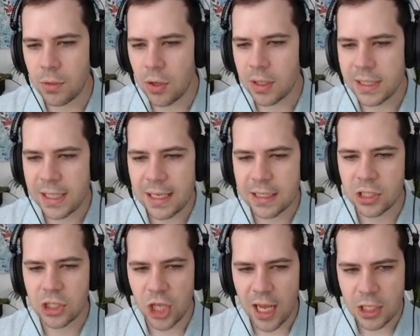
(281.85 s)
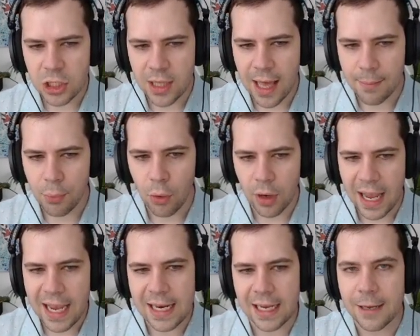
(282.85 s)
You can see it's changed that port
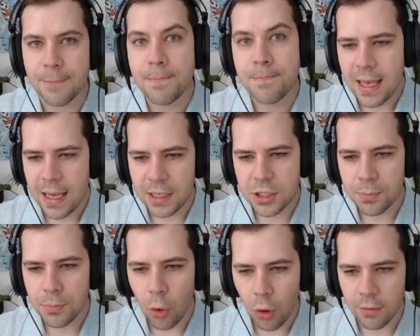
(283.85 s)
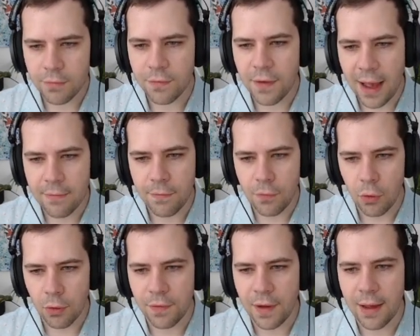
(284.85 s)
80 into port
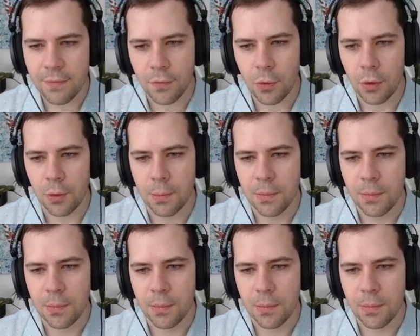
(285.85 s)
5454.